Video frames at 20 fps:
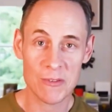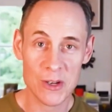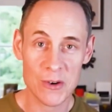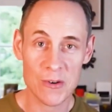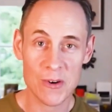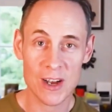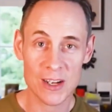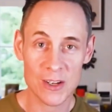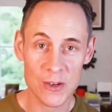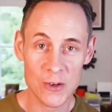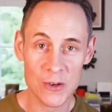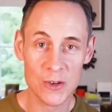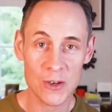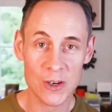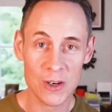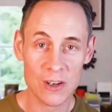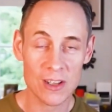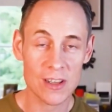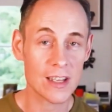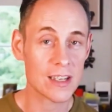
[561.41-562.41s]
review on
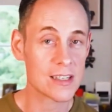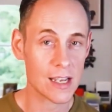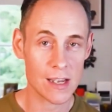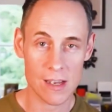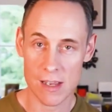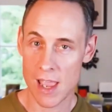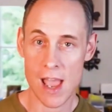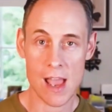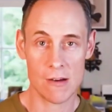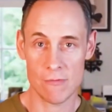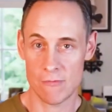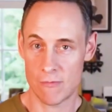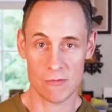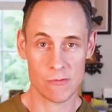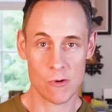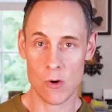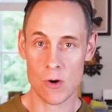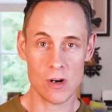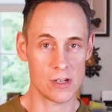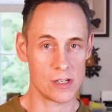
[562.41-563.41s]
Google? They say, yeah,
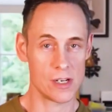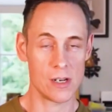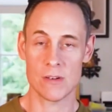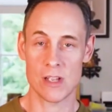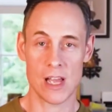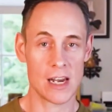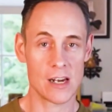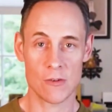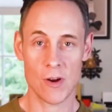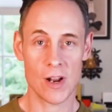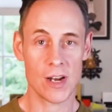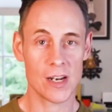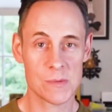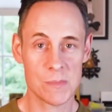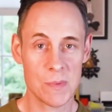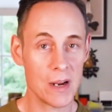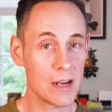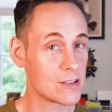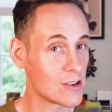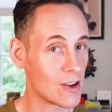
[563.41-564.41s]
of course. Yeah, I had a great
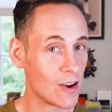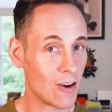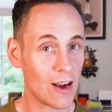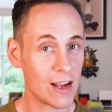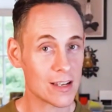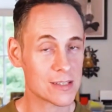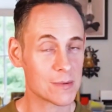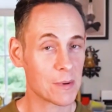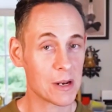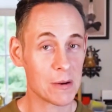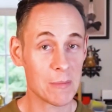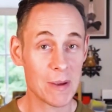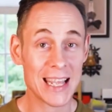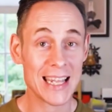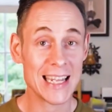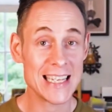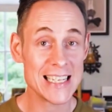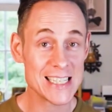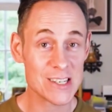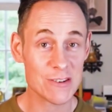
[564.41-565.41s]
experience. Awesome. I'm going to
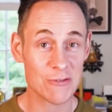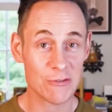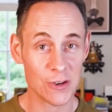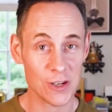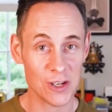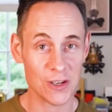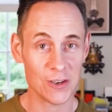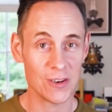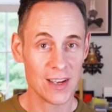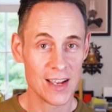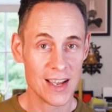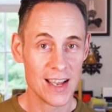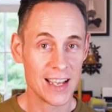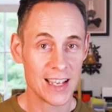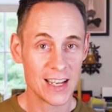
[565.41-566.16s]
make it easy for you.